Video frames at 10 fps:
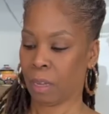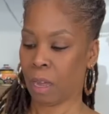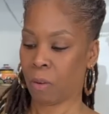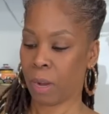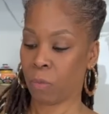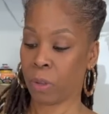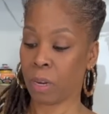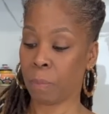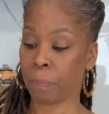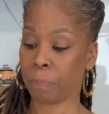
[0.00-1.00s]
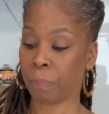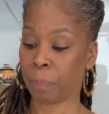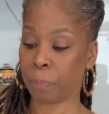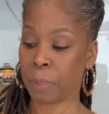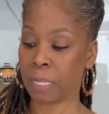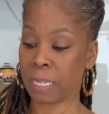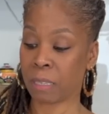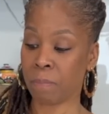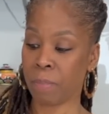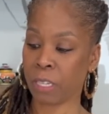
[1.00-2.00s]
All right, we're gonna put
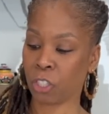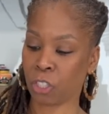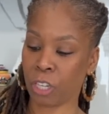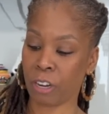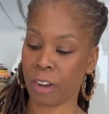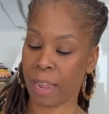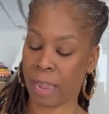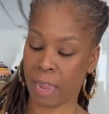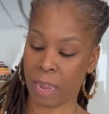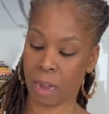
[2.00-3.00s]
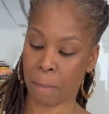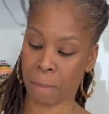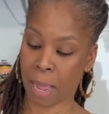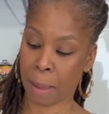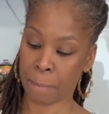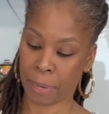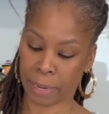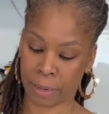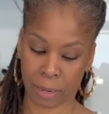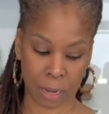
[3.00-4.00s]
this mixture in my
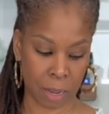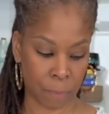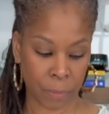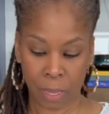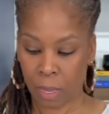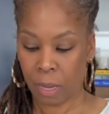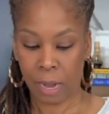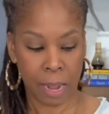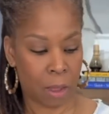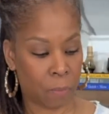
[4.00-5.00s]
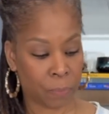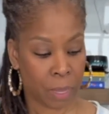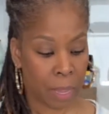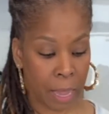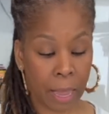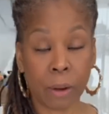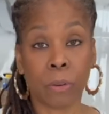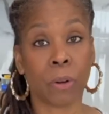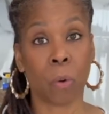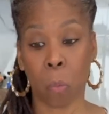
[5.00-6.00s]
blender cup. Now, I
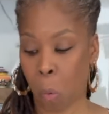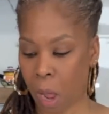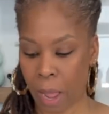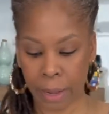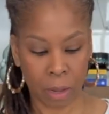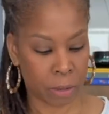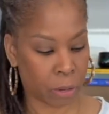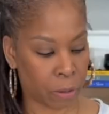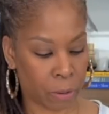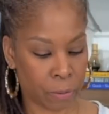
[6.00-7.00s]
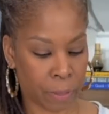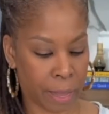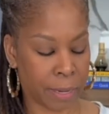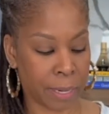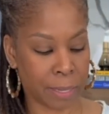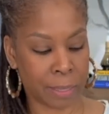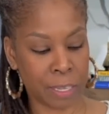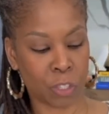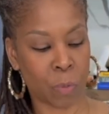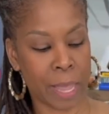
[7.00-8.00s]
don't know why on earth I did it
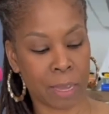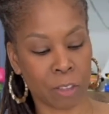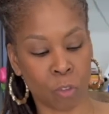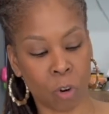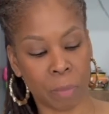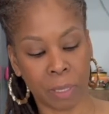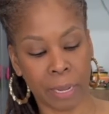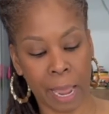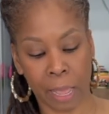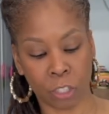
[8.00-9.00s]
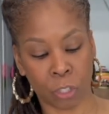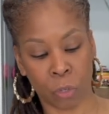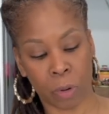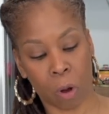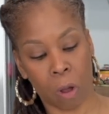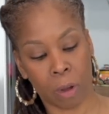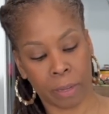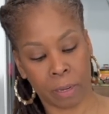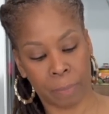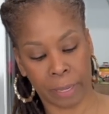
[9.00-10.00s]
this way, because normally I just do it all
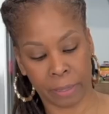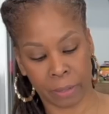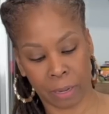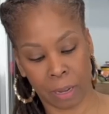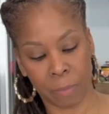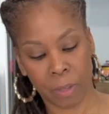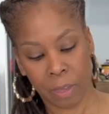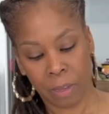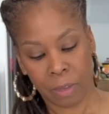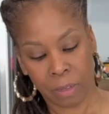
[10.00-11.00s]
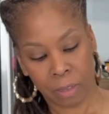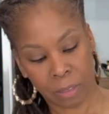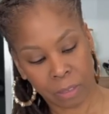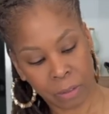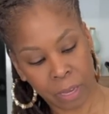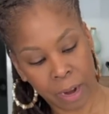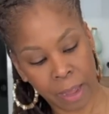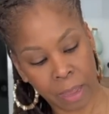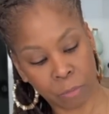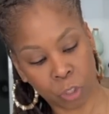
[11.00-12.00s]
in the blender cup. So here
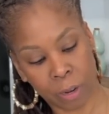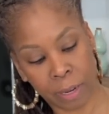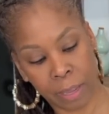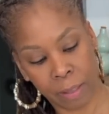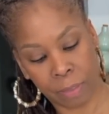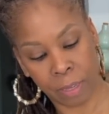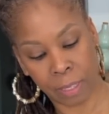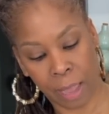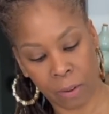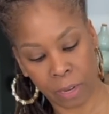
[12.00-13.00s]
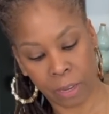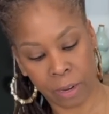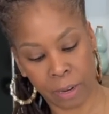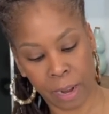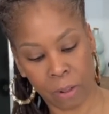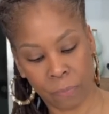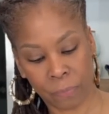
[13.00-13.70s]
I am trying to get this out of here now.